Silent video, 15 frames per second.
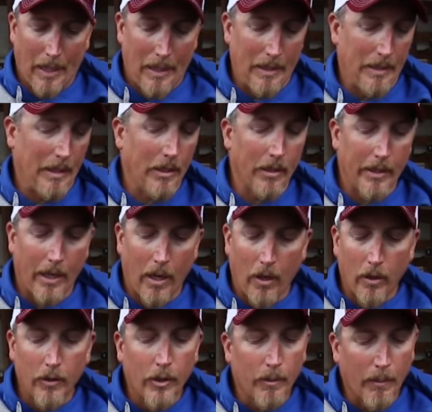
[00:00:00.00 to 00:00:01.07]
Nearly
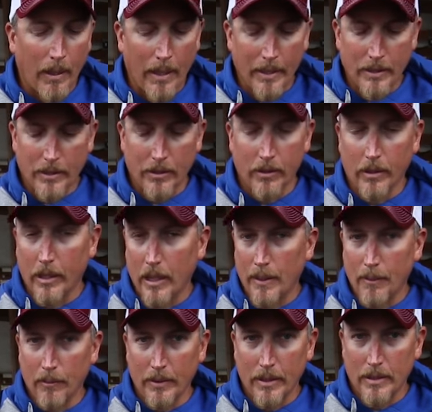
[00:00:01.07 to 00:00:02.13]
all of your bites are going to come
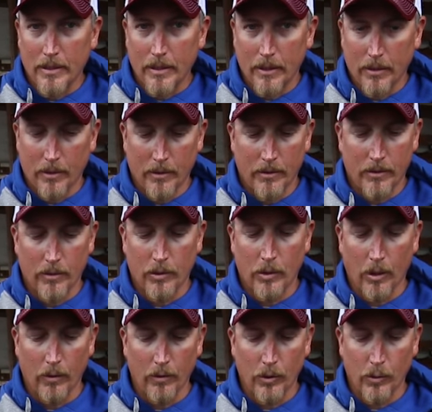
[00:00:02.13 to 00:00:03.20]
on that center
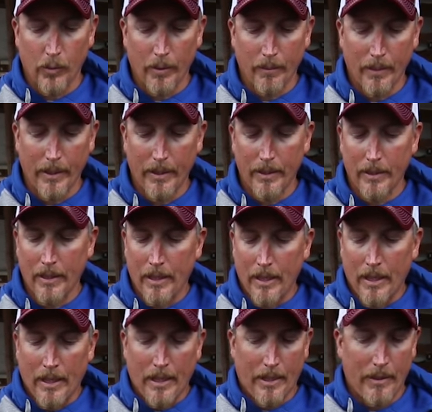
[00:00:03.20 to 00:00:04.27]
on the swim bait.
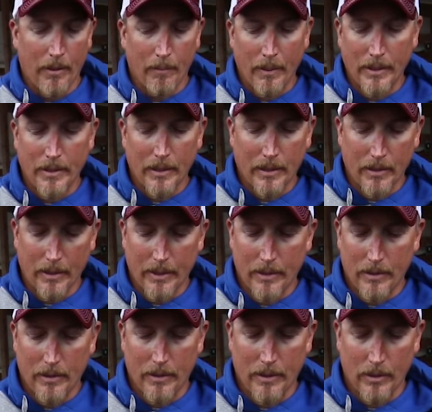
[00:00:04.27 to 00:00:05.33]
You know, basically
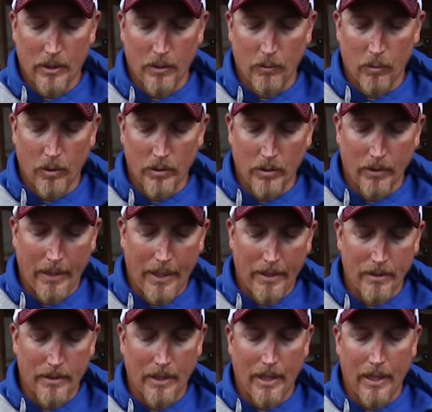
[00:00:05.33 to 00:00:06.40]
this ones on the
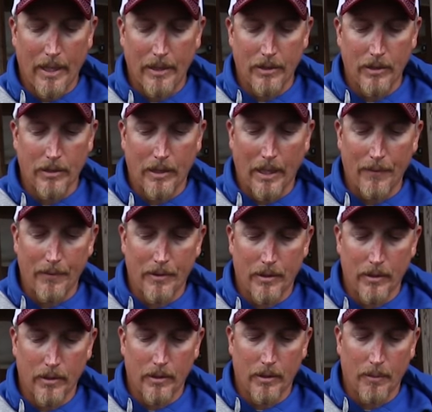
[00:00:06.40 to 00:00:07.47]
outside just give it
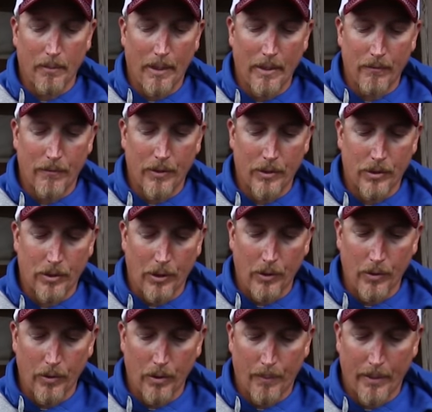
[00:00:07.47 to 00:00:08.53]
the bait fish
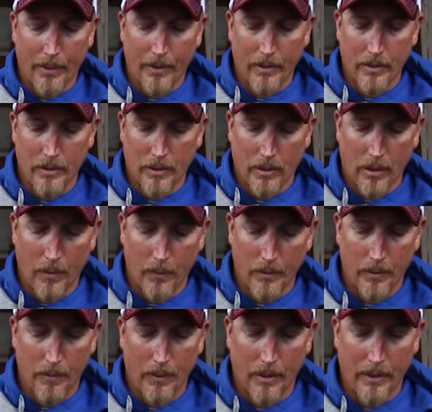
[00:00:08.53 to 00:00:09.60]
school appearance along with
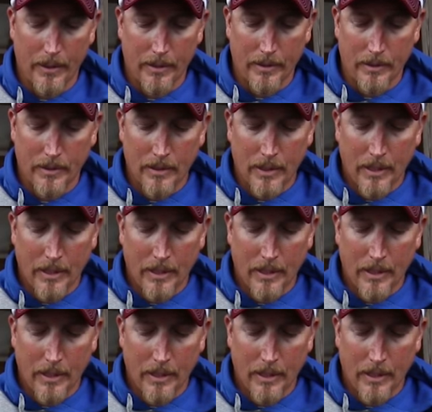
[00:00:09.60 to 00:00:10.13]
the blades.